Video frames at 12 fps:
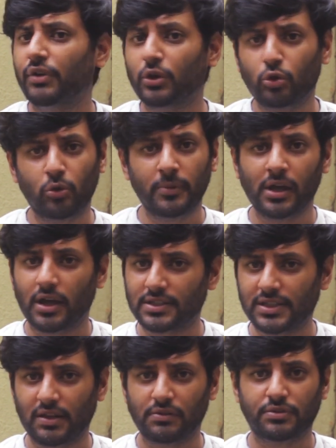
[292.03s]
We're grooming
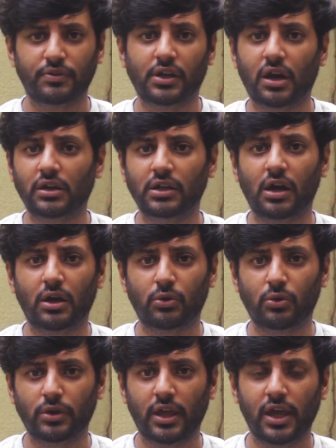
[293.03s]
ourselves, we're cutting
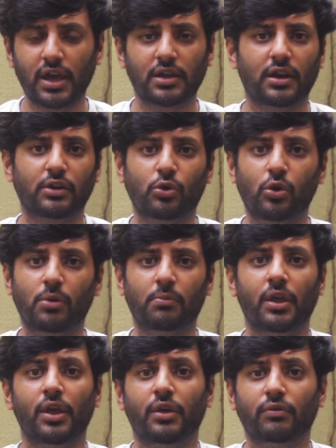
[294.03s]
our own hair at home,